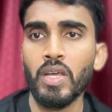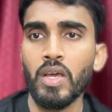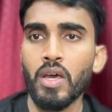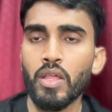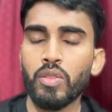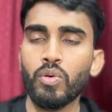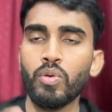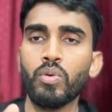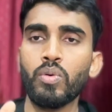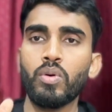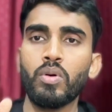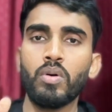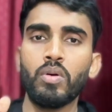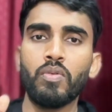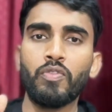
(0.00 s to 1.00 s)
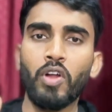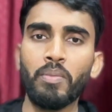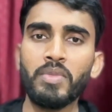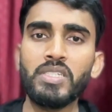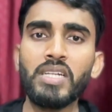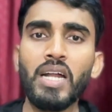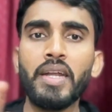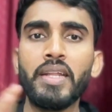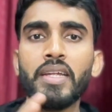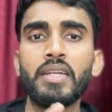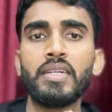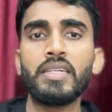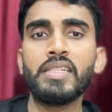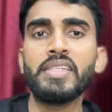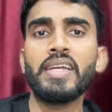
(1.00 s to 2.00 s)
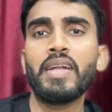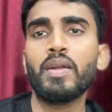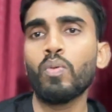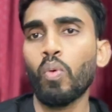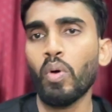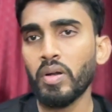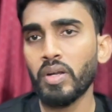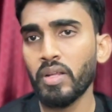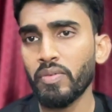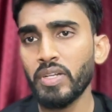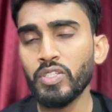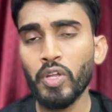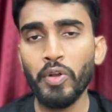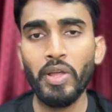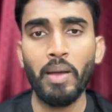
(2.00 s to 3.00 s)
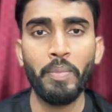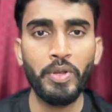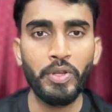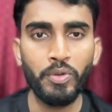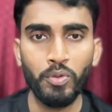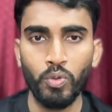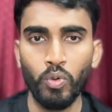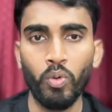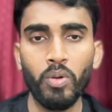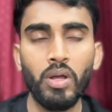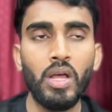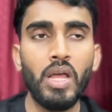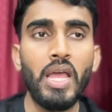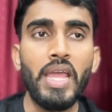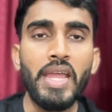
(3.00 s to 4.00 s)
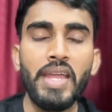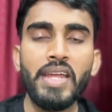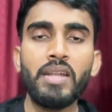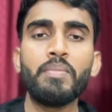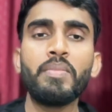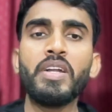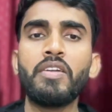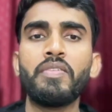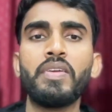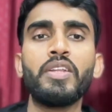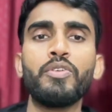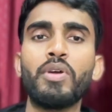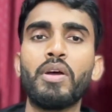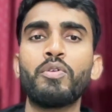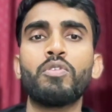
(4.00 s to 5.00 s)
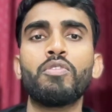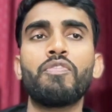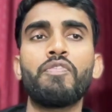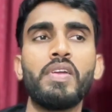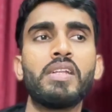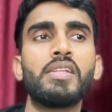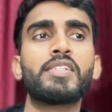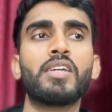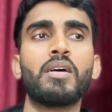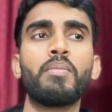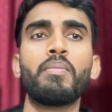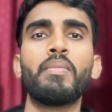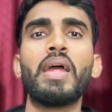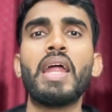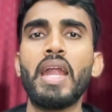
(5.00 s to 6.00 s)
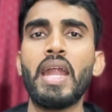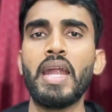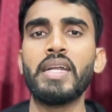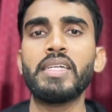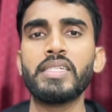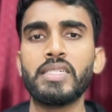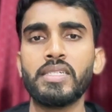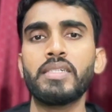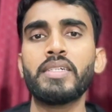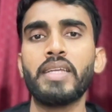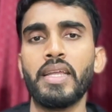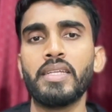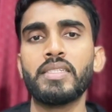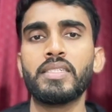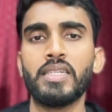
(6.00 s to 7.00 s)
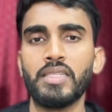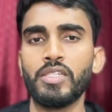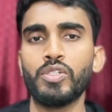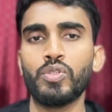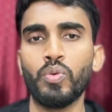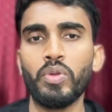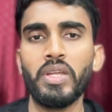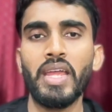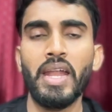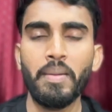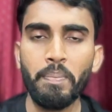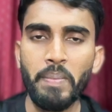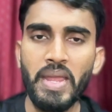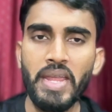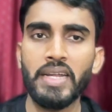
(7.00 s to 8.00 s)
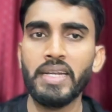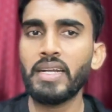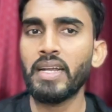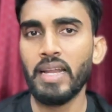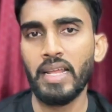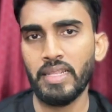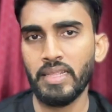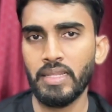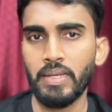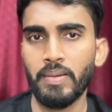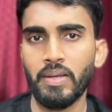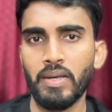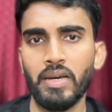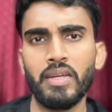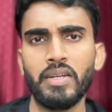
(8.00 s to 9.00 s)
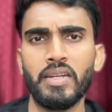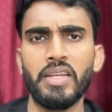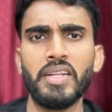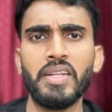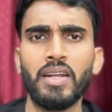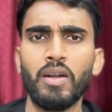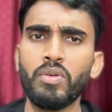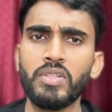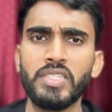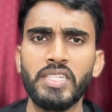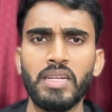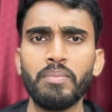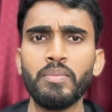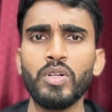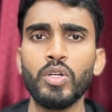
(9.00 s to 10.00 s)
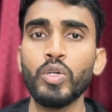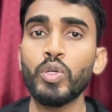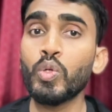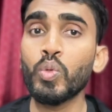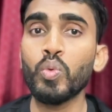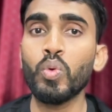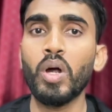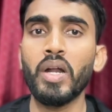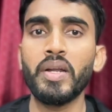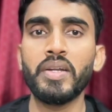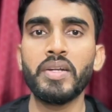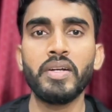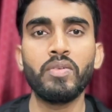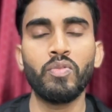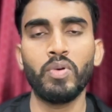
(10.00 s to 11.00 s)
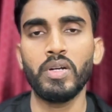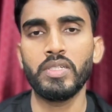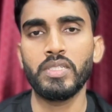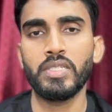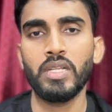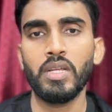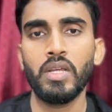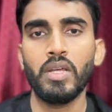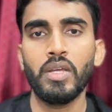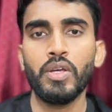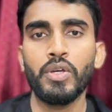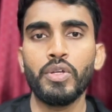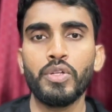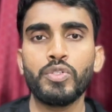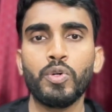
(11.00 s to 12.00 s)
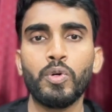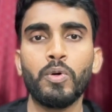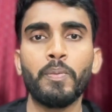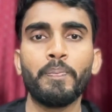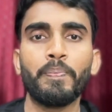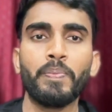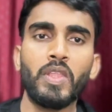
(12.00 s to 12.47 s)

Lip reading: So from the starting till the end, whatever is going to happen, you know. In between, you have to fill some additional things in the story and make it lengthy, in around same 200 words. So